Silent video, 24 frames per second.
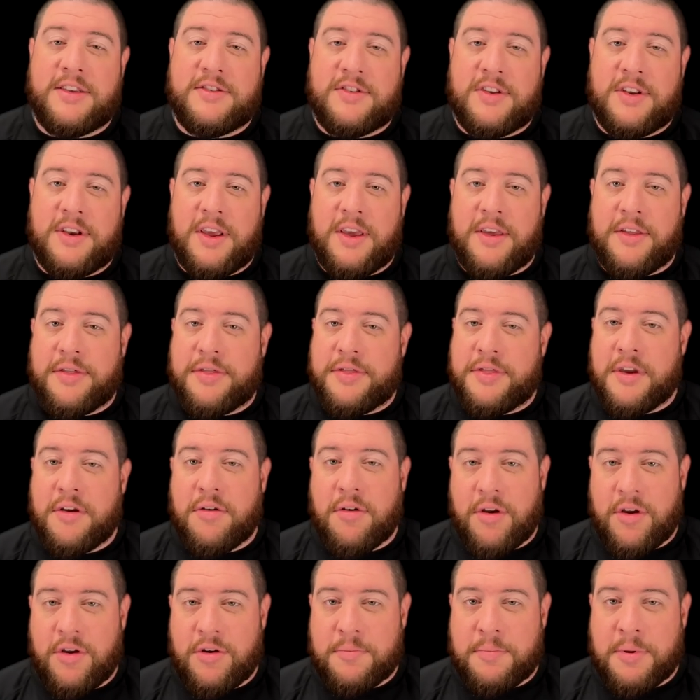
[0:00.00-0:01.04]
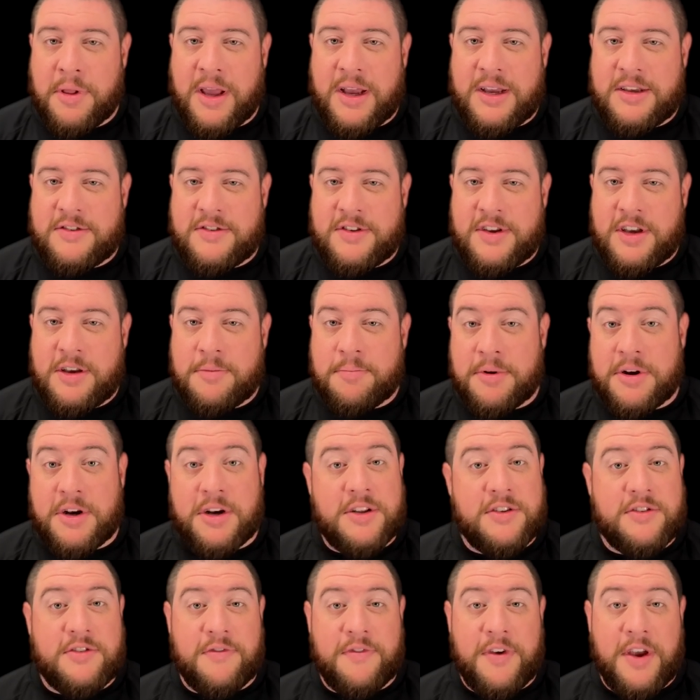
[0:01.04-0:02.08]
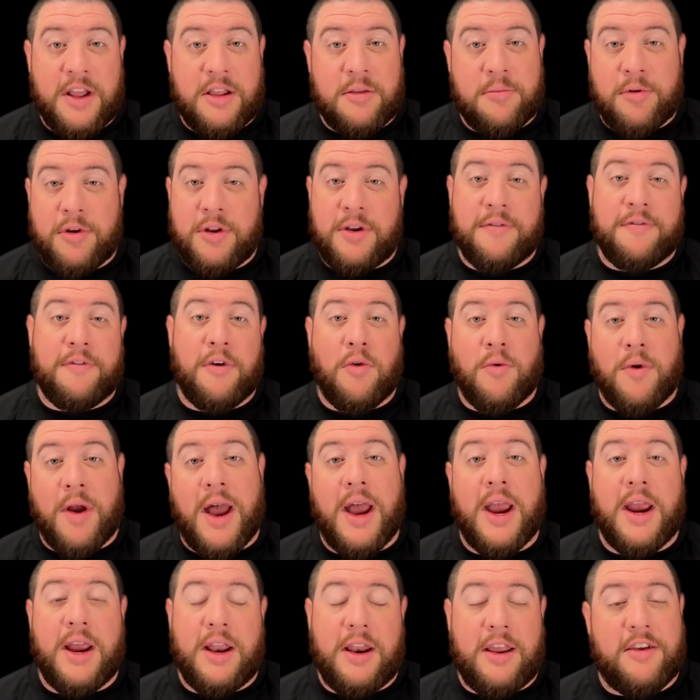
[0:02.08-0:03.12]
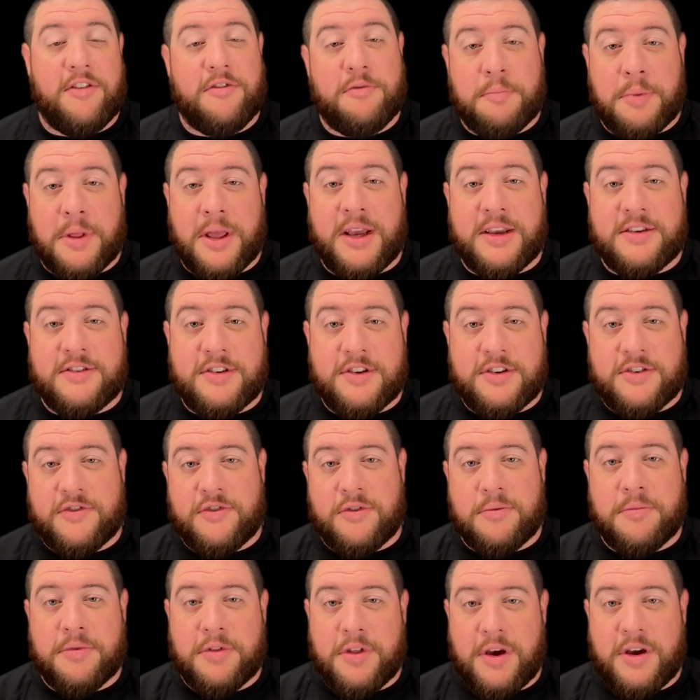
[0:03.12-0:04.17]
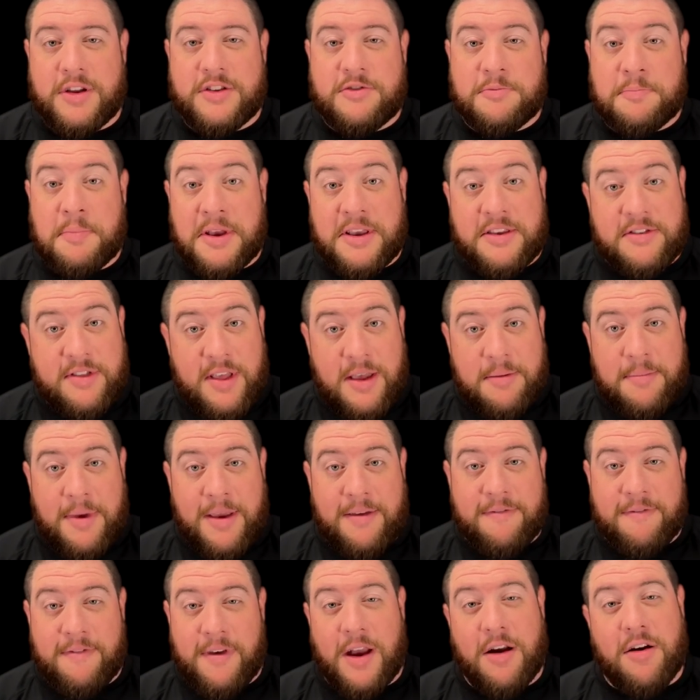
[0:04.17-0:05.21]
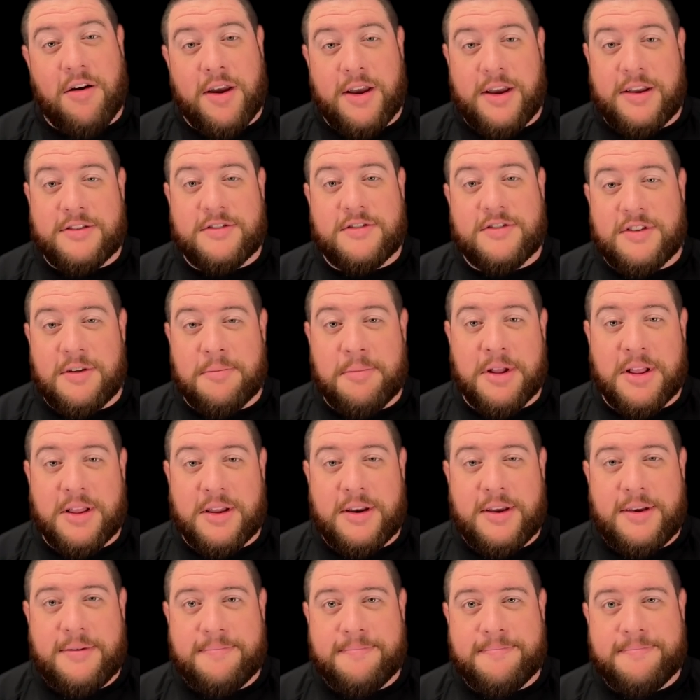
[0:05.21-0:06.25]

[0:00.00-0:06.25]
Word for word: is an ethereal plastic, but it is available in a variety of plastics from ThoughtSpace that may vary in stability.